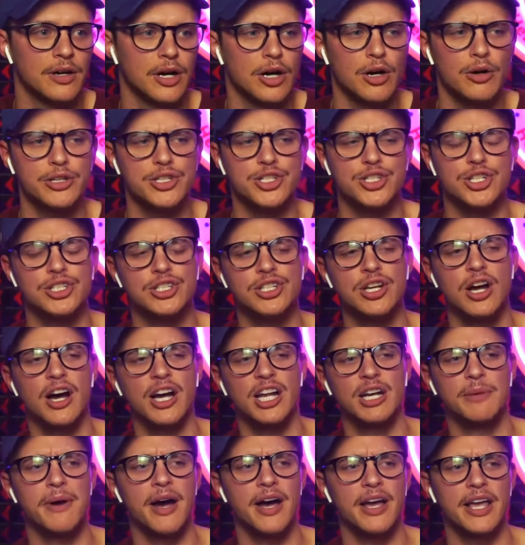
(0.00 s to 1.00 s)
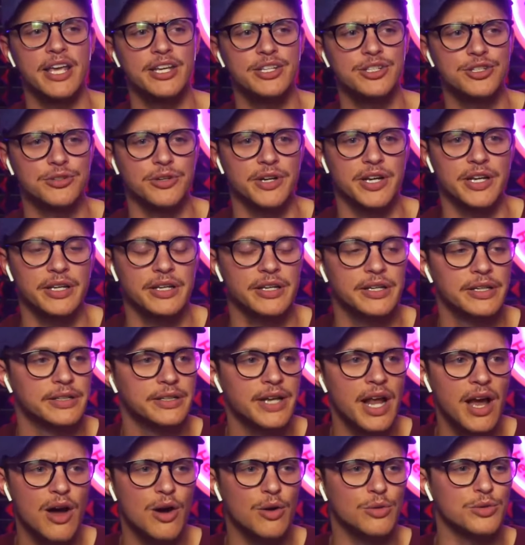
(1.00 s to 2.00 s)
Oh, it's just talking about history.
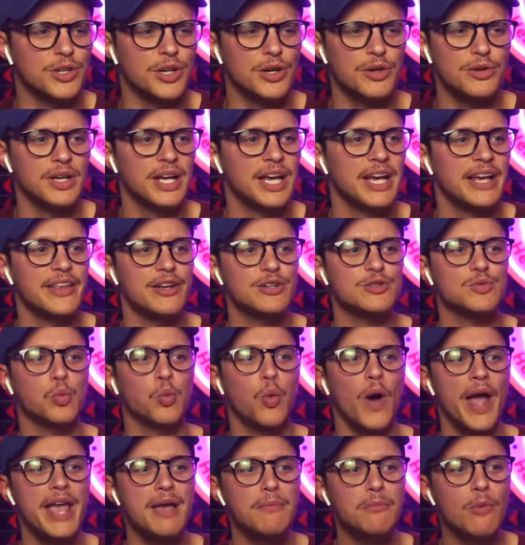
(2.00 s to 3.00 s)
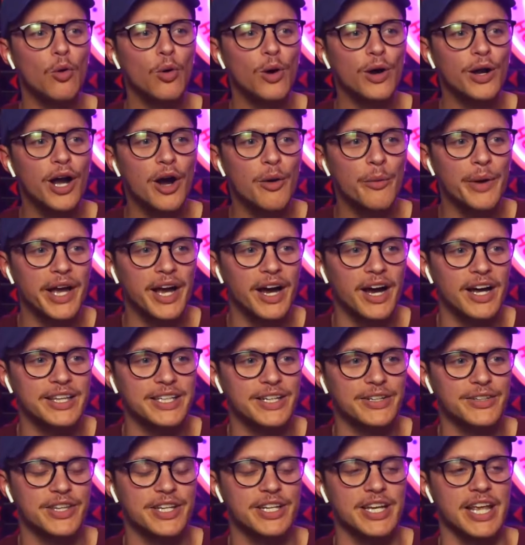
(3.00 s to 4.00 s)
No, dude, there's way more going
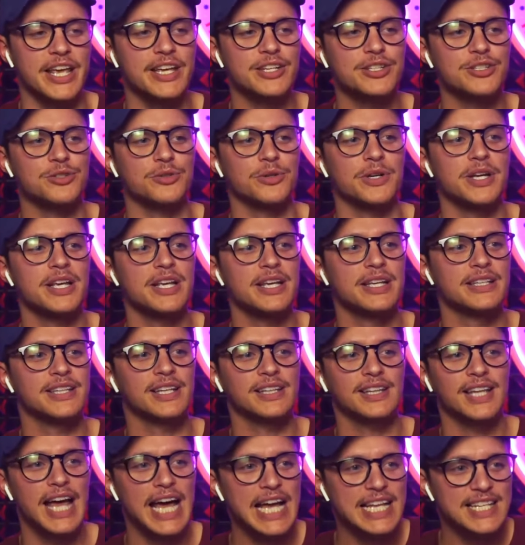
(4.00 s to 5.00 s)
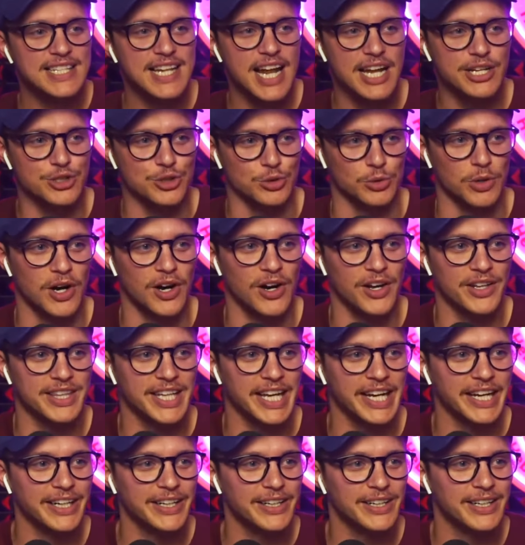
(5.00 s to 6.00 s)
on there than history. The line's not
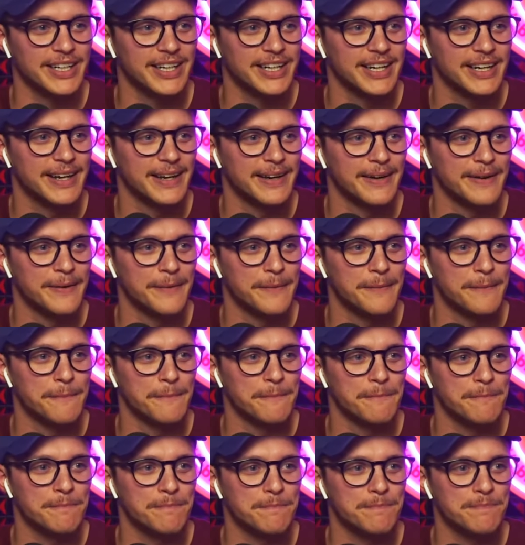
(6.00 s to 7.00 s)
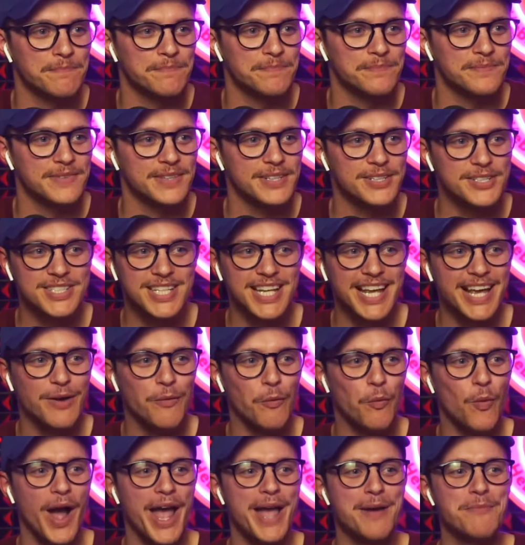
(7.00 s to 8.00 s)
drawn there. There's
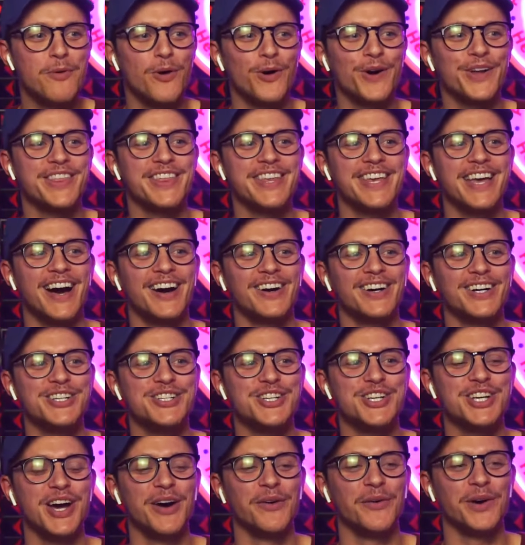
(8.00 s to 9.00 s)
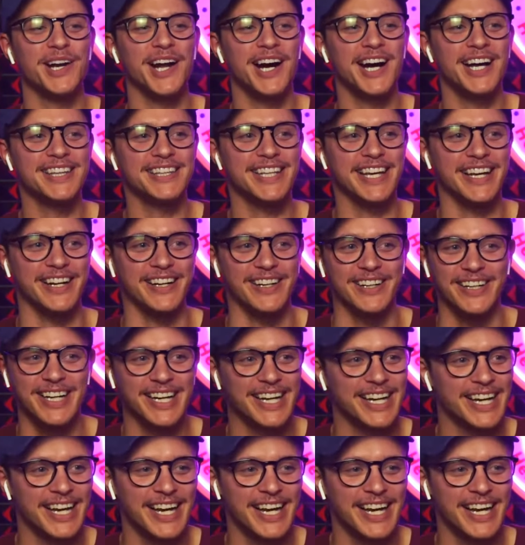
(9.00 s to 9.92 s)
like way more theology going on there.